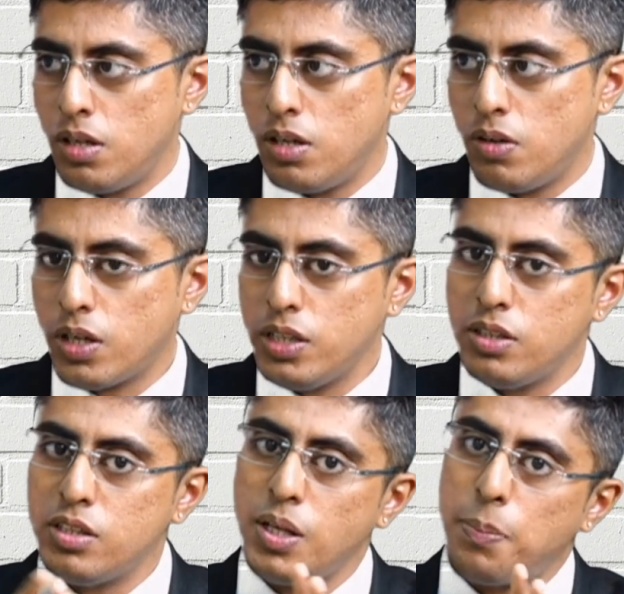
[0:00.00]
Okay. This
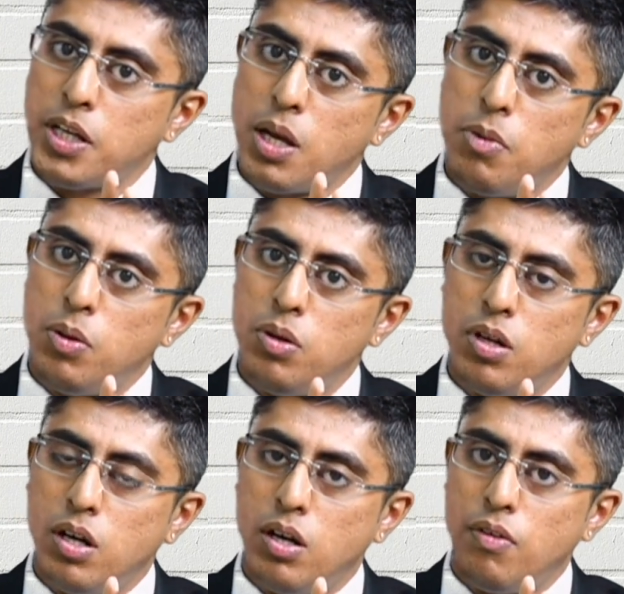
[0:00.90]
is
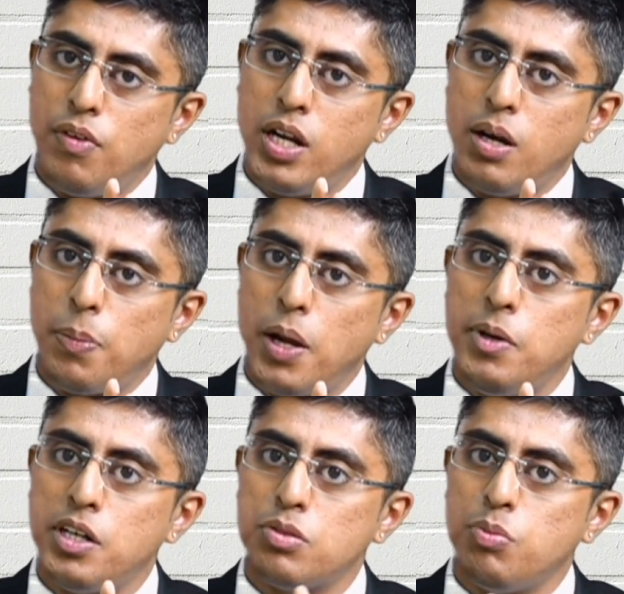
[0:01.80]
applicable when a payment
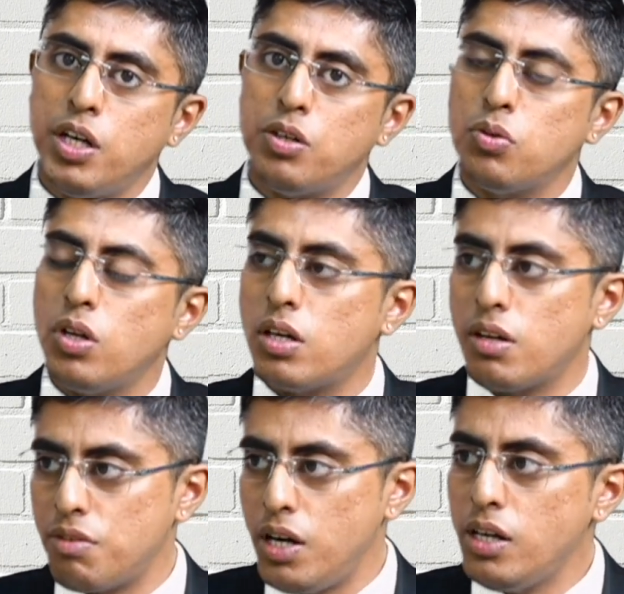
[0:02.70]
is made to the
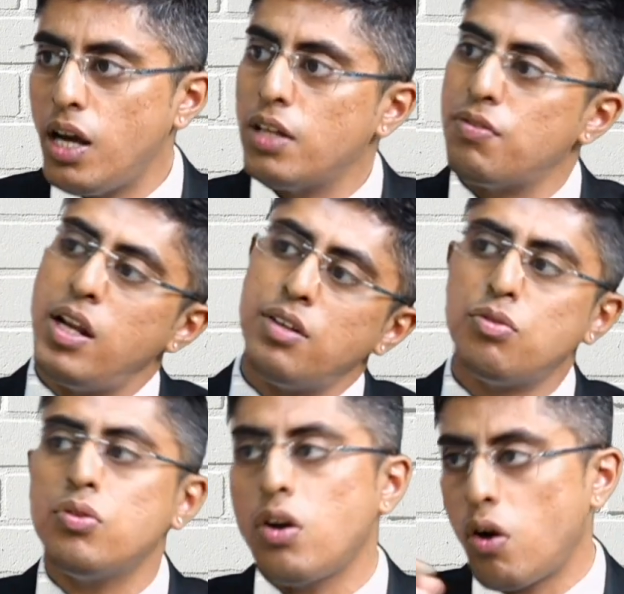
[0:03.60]
resident as well as to
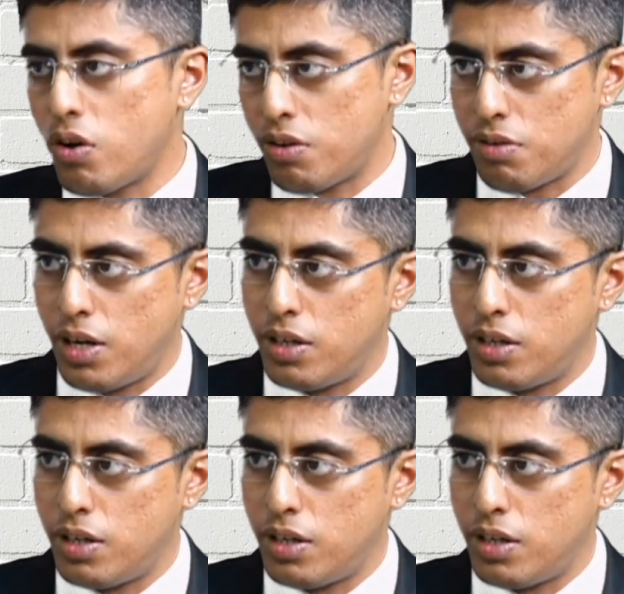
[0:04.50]
the non-resident.